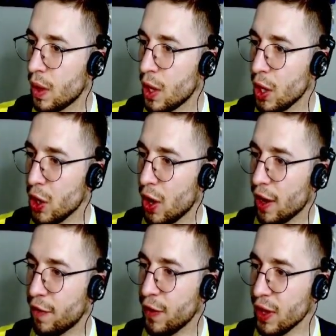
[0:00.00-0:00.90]
You know, I
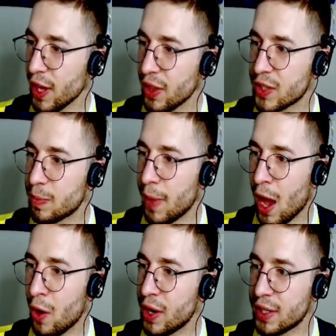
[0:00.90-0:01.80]
feel like this
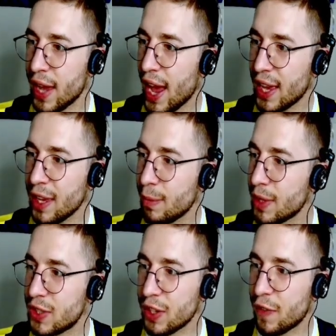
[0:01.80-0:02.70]
mountain attacking
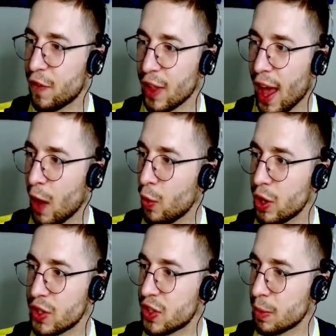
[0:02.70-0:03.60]
Mystic Flower
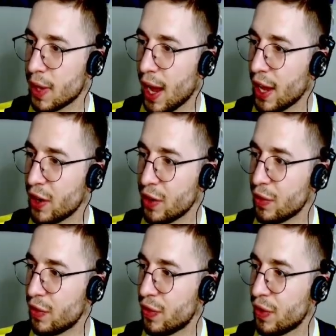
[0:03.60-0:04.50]
is some kind
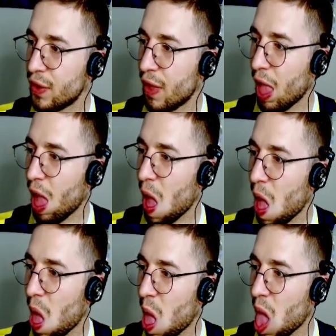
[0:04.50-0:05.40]
of
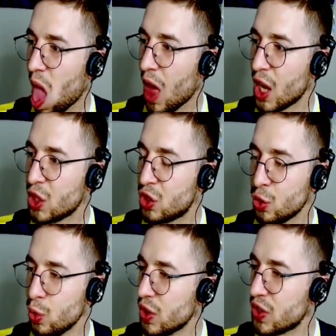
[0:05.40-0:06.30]

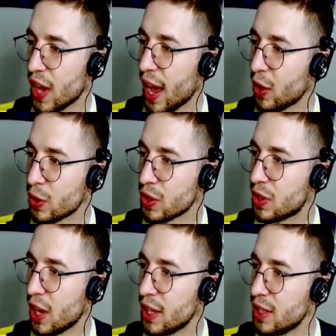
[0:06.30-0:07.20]
suicidal
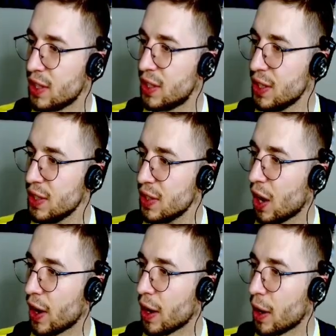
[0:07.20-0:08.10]
tendencies. All
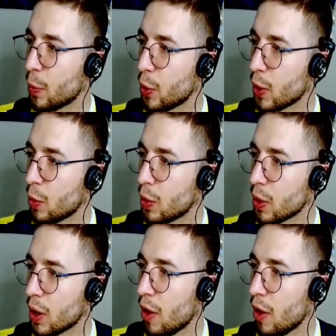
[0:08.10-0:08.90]
right, where do I go?